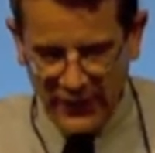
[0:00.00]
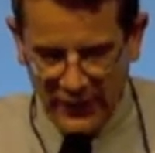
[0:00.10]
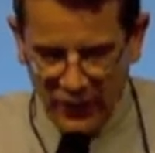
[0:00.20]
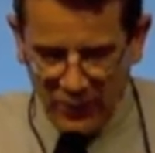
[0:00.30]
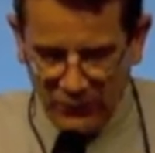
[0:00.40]
He
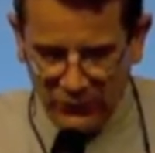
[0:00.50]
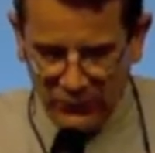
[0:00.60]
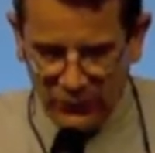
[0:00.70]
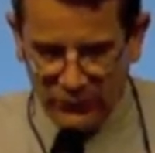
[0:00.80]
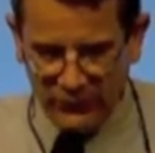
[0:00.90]

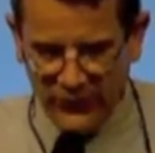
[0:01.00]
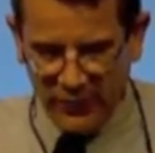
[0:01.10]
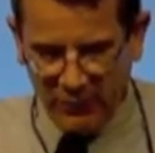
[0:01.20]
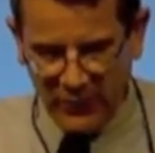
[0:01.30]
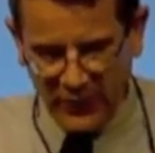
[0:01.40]
comes to
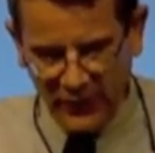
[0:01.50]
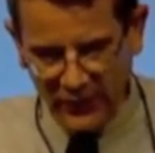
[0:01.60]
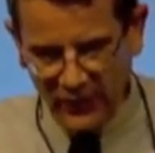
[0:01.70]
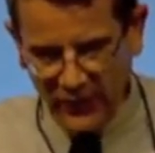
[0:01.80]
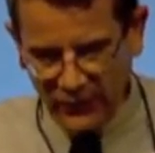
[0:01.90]
see
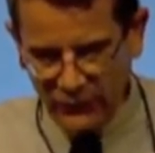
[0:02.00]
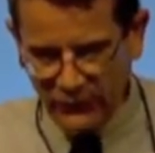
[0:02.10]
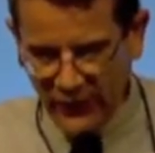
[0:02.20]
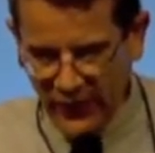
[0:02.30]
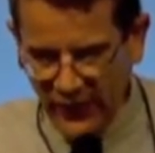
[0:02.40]
me to
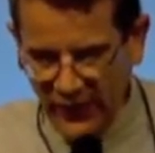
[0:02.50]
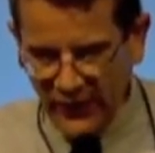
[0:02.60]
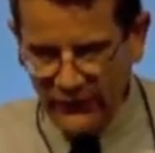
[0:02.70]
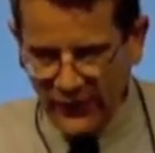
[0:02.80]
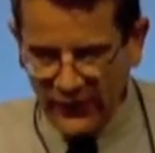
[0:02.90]
say
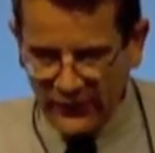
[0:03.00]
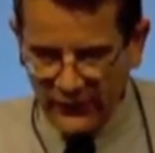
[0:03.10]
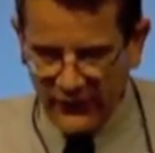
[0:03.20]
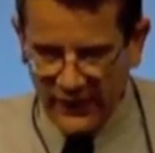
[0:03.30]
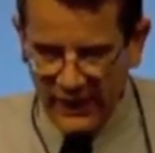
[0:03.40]

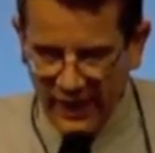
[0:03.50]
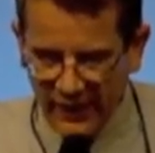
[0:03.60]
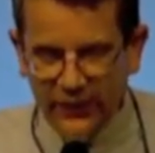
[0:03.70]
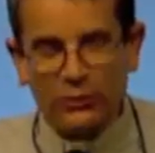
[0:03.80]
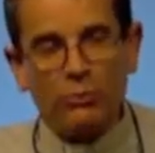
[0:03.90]
that he
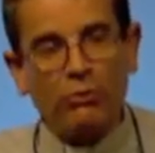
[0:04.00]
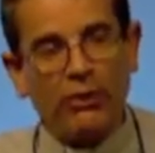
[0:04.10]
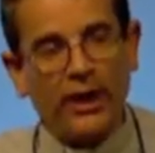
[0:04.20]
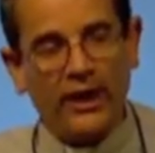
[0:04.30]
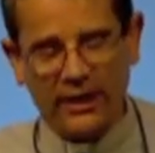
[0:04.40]
likes to
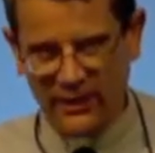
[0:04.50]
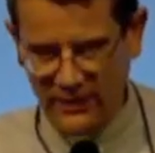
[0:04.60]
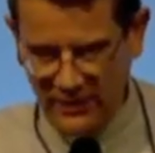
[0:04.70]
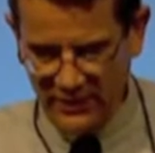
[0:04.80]
pray,